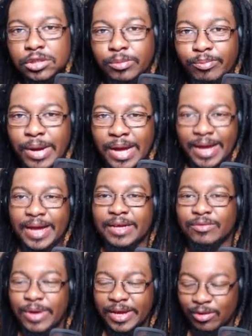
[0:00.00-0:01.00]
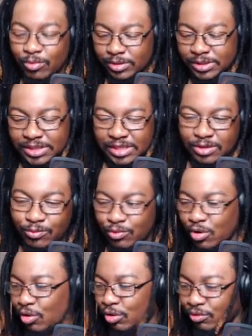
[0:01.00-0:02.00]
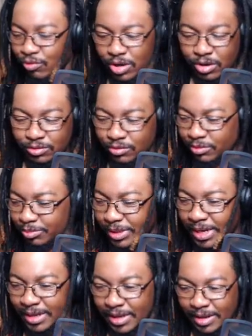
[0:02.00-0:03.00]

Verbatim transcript: behind why he wants to see them roll around on the plate